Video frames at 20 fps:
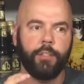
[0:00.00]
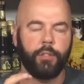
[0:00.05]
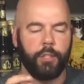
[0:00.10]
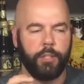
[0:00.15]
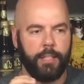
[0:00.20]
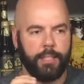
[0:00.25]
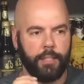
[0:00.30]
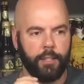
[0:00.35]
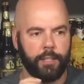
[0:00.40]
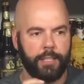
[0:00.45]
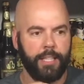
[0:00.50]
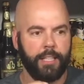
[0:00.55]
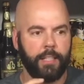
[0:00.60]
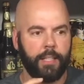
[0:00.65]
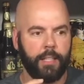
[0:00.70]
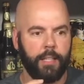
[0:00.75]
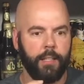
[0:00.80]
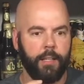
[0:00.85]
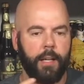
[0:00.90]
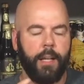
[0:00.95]
So like you're getting
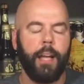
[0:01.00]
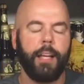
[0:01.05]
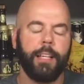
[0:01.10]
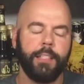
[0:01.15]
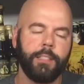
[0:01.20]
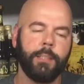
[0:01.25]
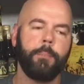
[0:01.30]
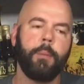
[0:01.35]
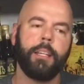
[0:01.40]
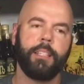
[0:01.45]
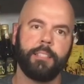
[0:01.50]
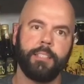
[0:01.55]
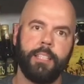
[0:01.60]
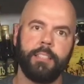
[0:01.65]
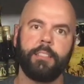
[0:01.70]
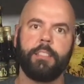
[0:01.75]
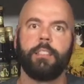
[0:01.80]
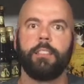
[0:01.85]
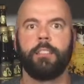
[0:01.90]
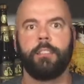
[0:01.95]
like, I guess it makes
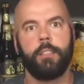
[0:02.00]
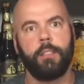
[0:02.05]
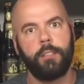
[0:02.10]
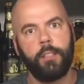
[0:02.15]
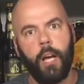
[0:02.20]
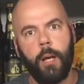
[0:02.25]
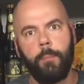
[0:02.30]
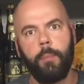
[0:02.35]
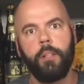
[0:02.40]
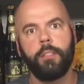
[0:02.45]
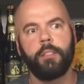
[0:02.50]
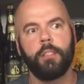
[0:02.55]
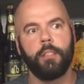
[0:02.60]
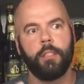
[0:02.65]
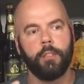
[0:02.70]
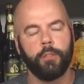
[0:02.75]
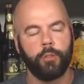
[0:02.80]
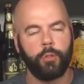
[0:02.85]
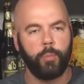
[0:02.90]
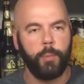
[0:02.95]
sense because it's a double, it's a
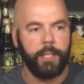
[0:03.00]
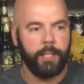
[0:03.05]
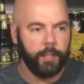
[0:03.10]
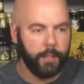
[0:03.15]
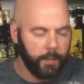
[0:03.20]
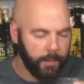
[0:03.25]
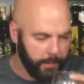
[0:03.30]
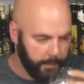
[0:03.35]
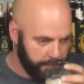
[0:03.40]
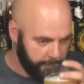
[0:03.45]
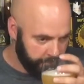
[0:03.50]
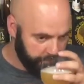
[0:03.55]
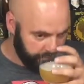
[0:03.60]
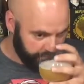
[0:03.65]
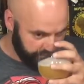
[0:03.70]
little sweeter,